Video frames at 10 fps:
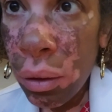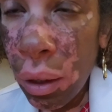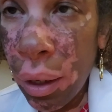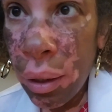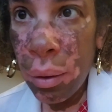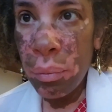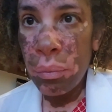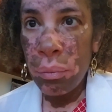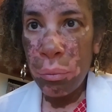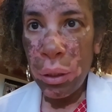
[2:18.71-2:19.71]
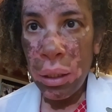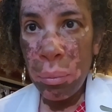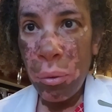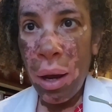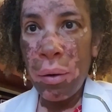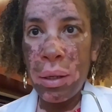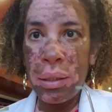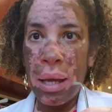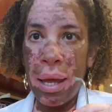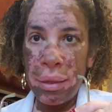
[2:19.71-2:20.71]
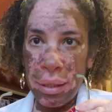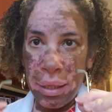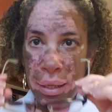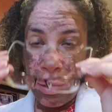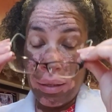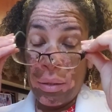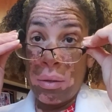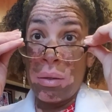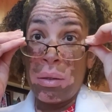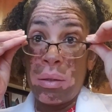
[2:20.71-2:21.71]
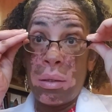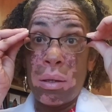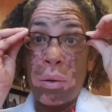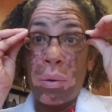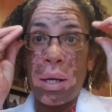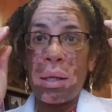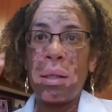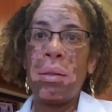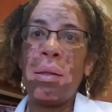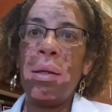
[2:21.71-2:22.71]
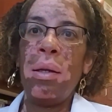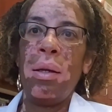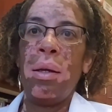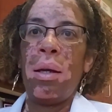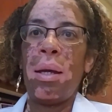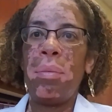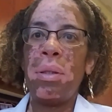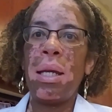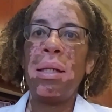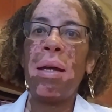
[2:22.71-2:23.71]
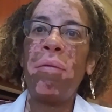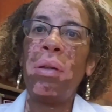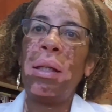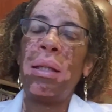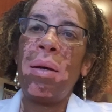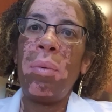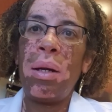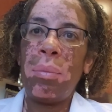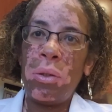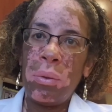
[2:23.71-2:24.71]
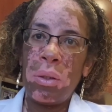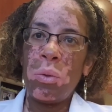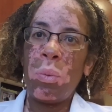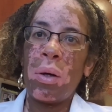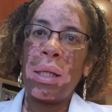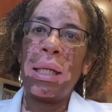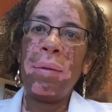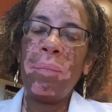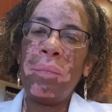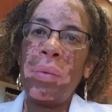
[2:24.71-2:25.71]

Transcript: Pretty good progress, I think. So I can say definitely that what I'm doing is working.